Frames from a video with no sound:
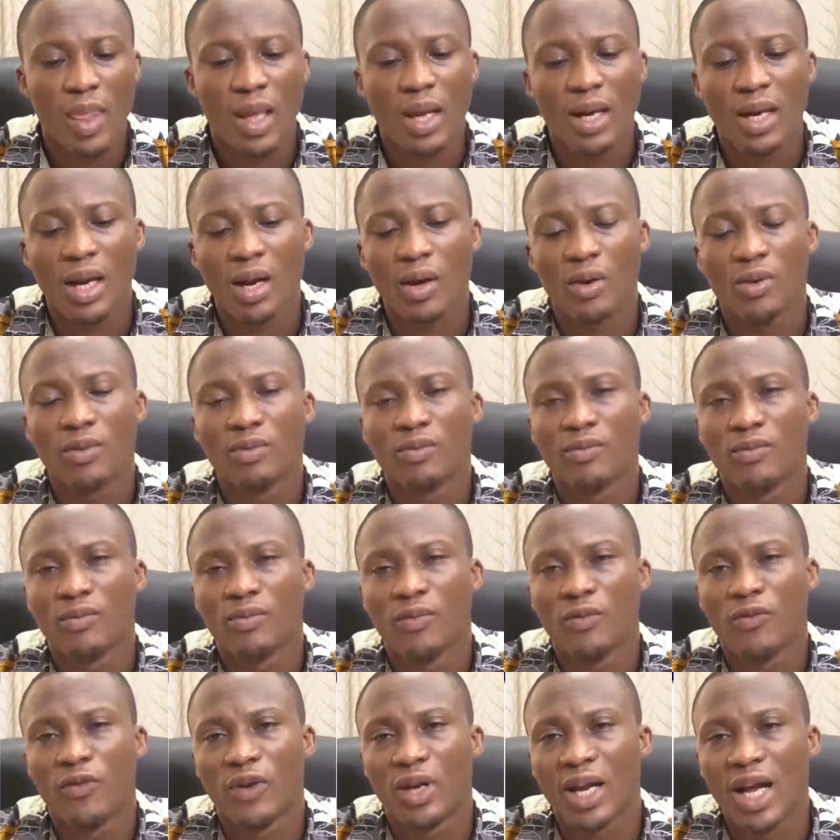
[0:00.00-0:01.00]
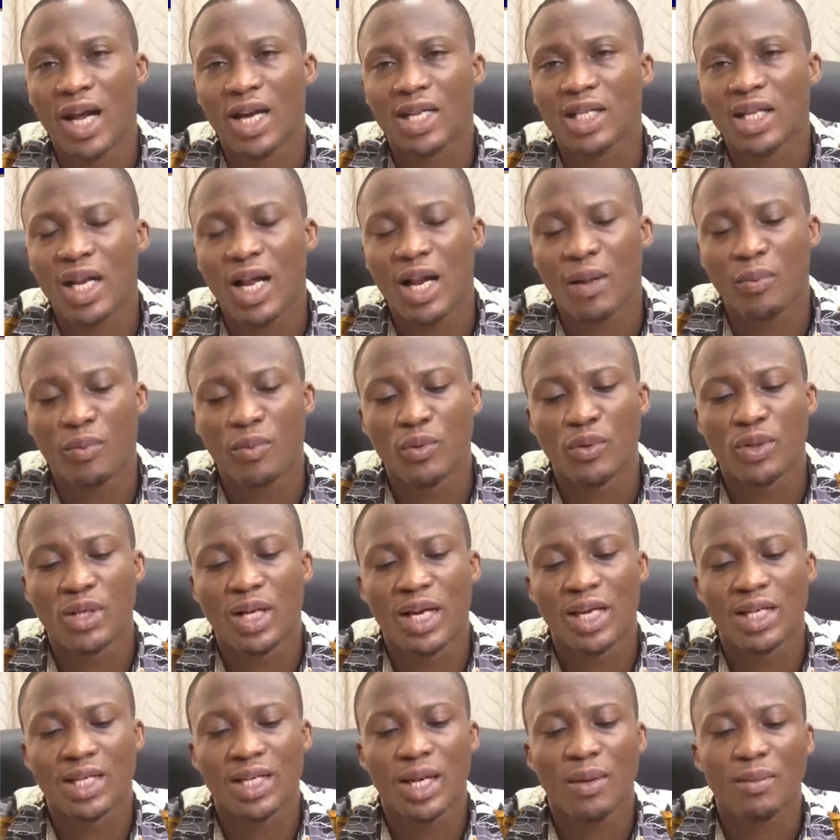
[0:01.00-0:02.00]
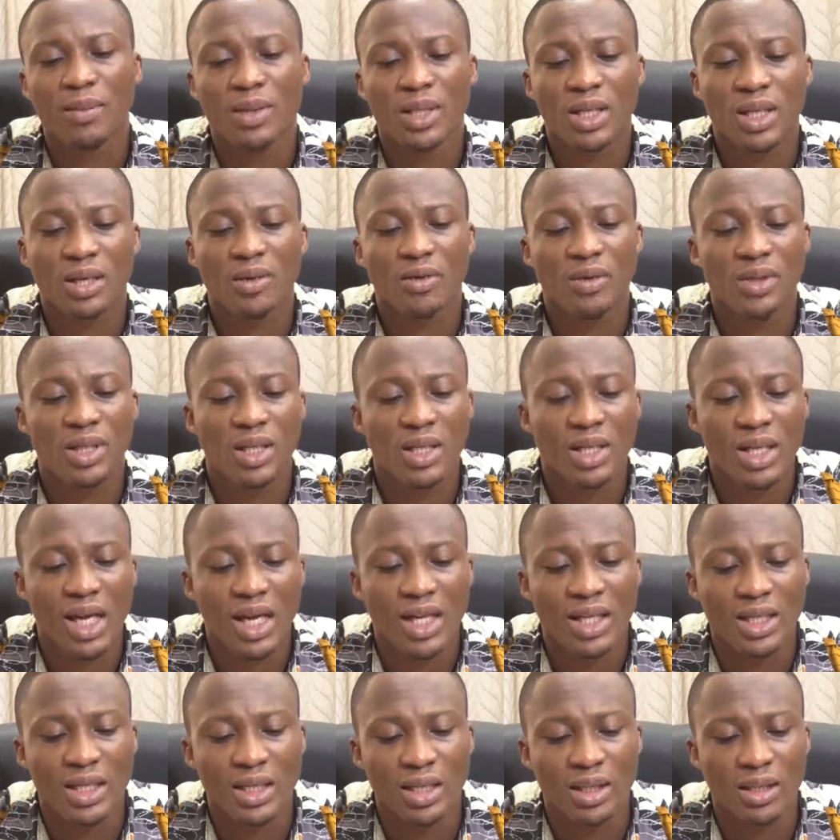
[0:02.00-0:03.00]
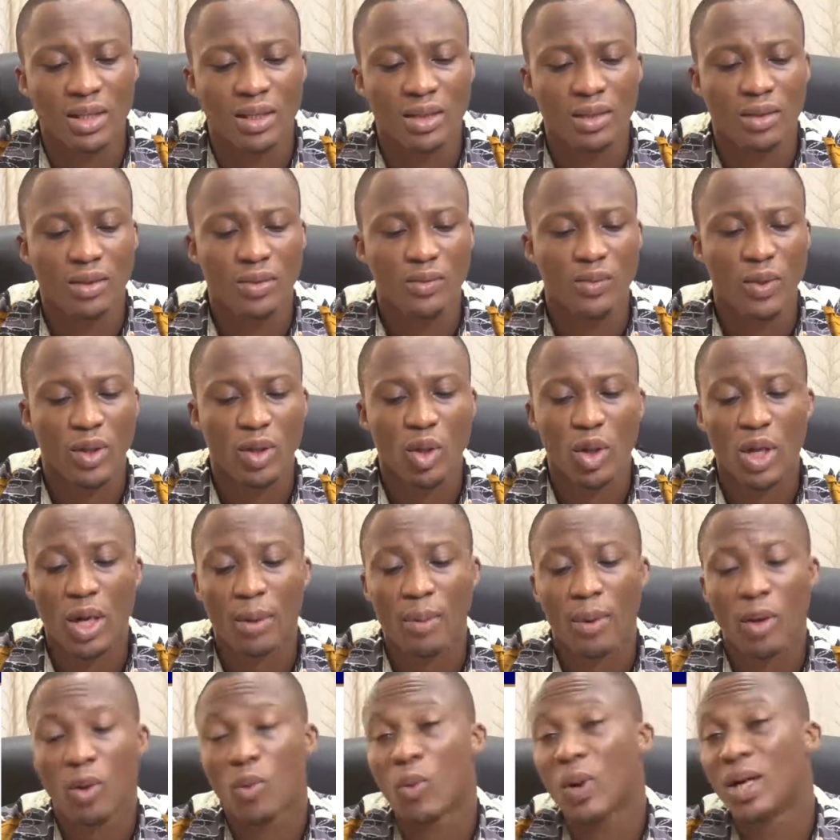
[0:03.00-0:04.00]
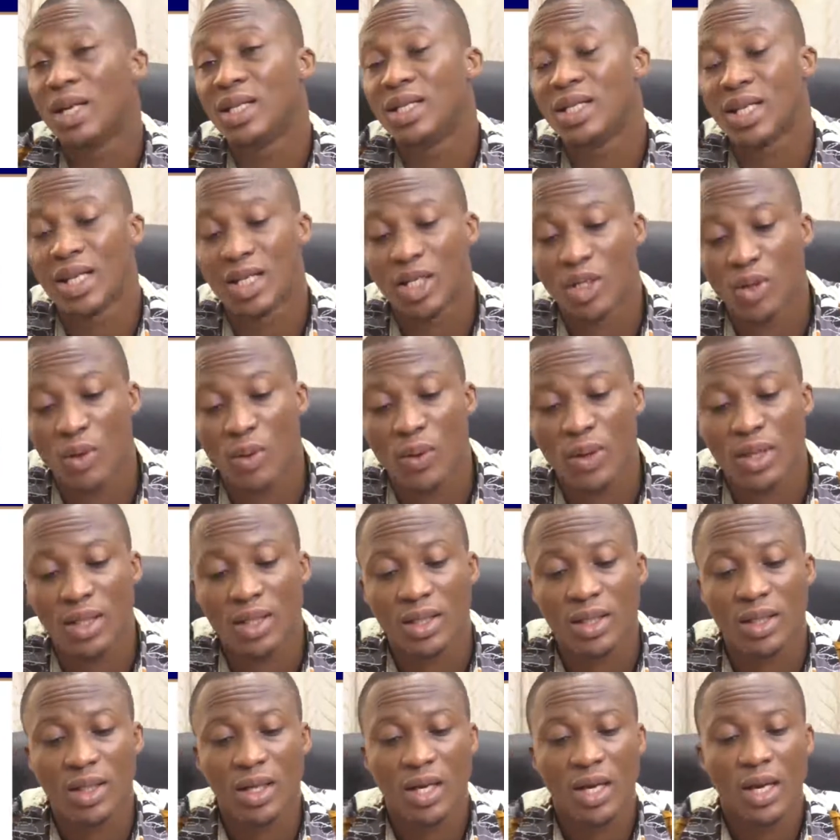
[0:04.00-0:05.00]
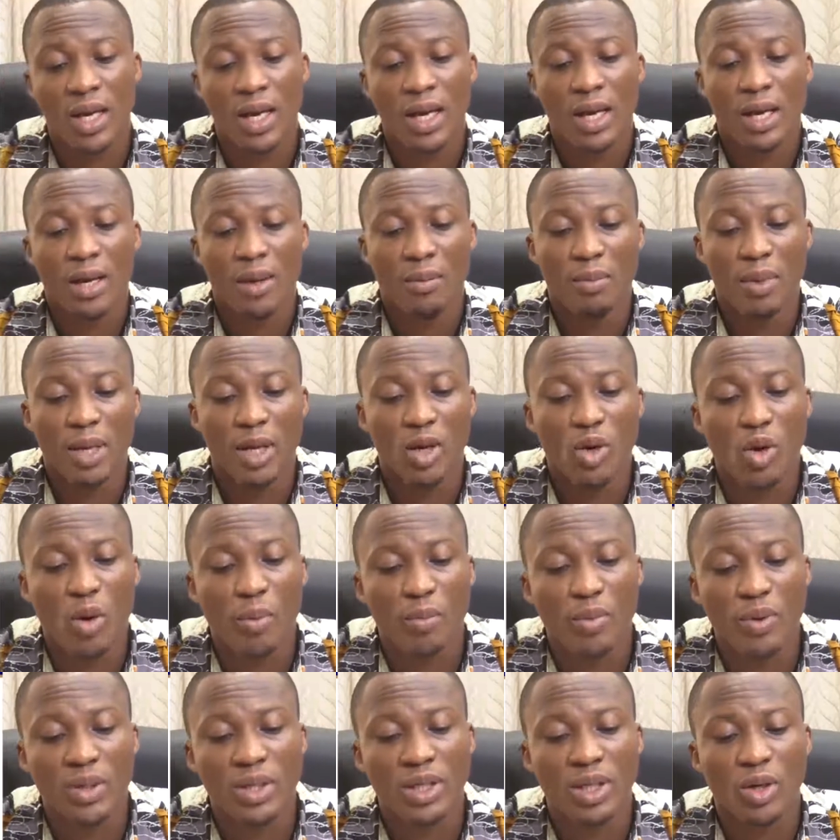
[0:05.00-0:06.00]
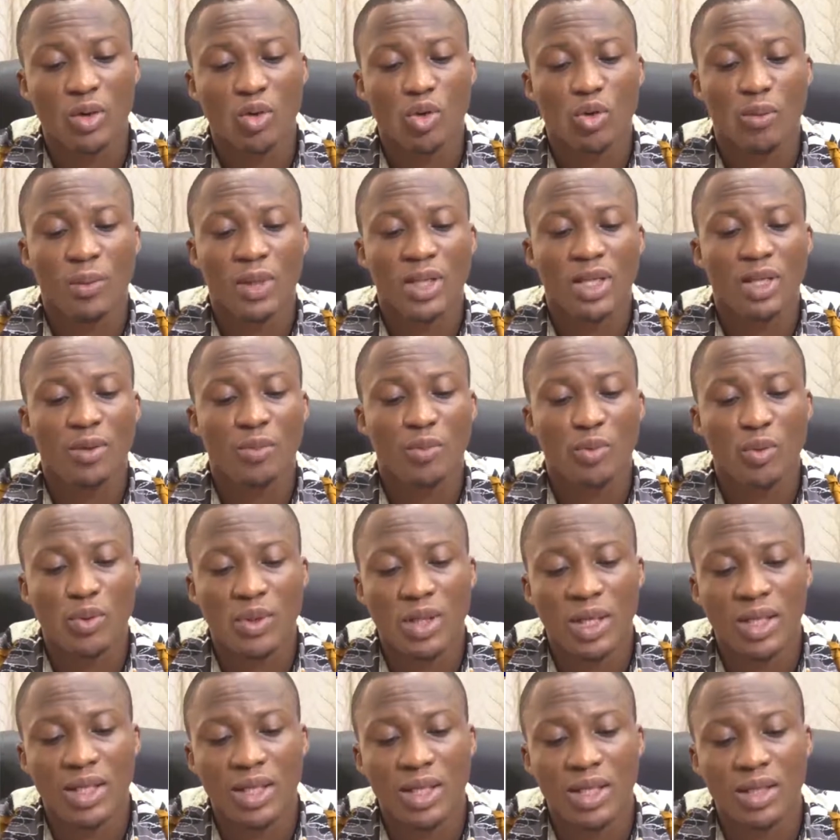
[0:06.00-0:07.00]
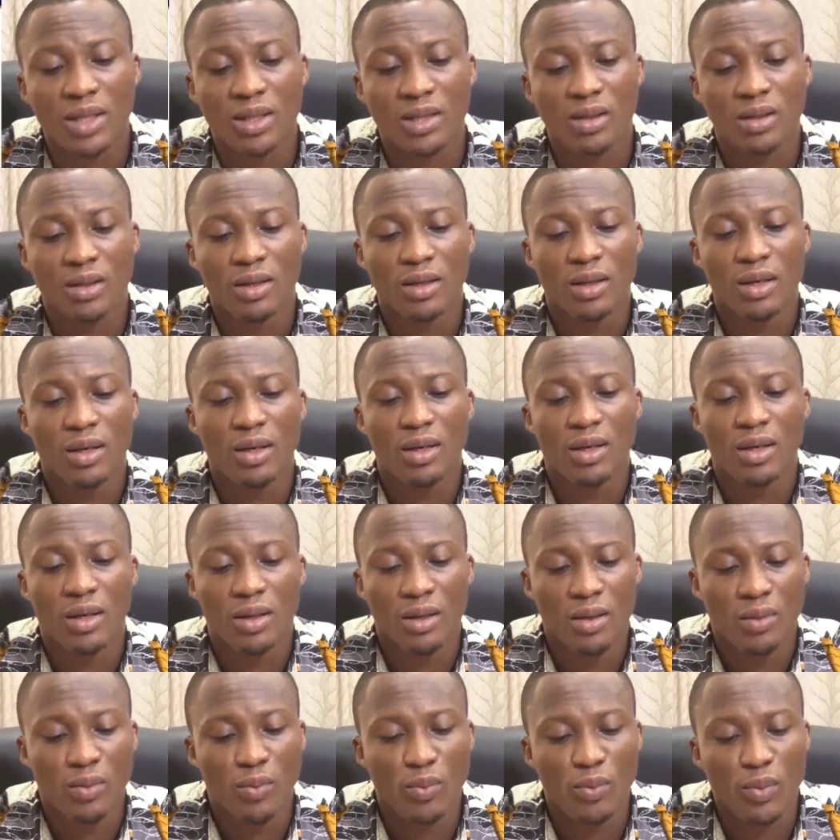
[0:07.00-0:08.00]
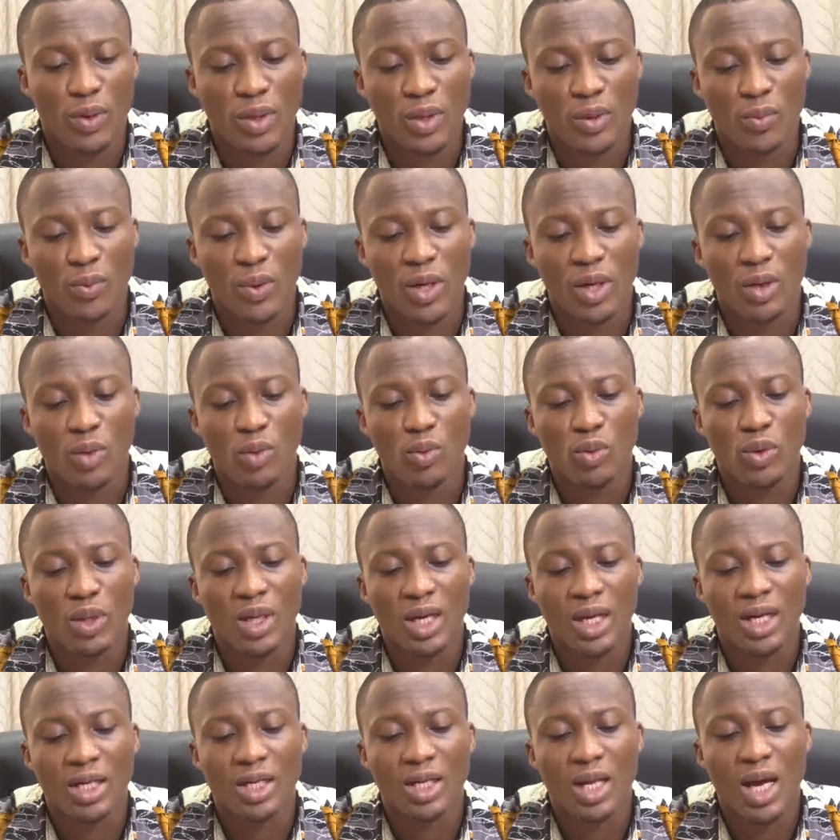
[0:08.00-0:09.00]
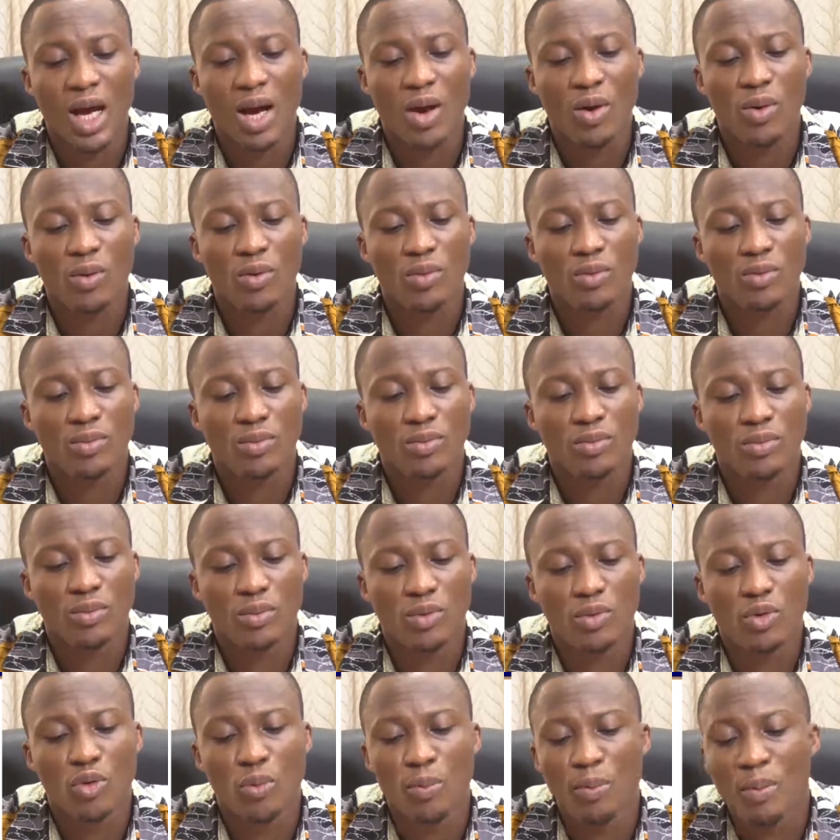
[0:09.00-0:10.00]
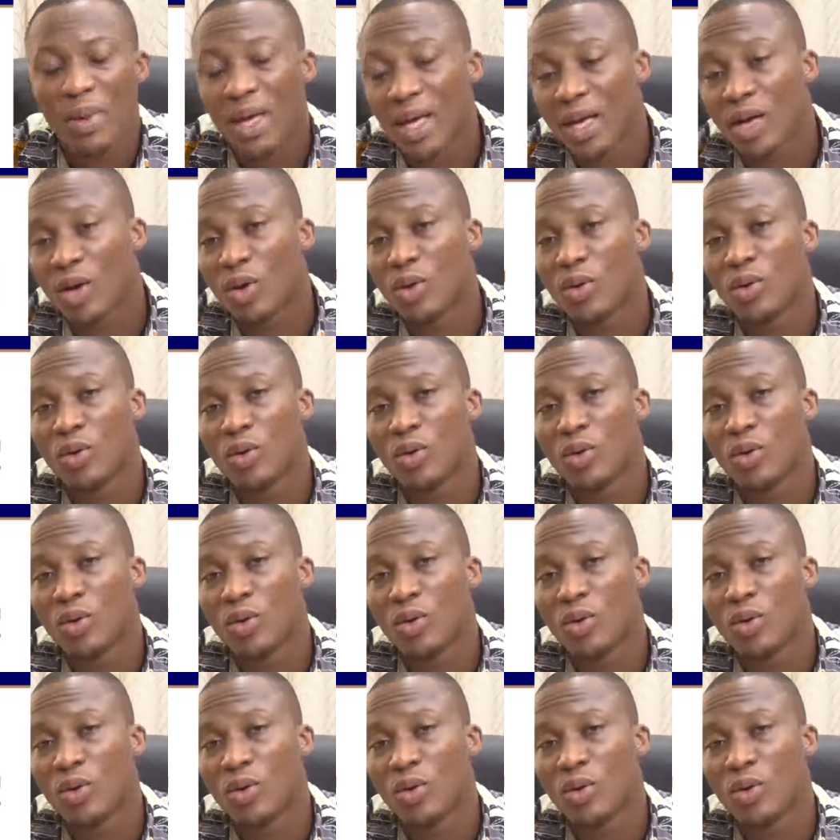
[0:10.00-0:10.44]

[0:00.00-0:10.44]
Now, for the Agile Approach, there are some security challenges. We are talking about quality assurance, may incorporate automatic processes. We are looking at how to make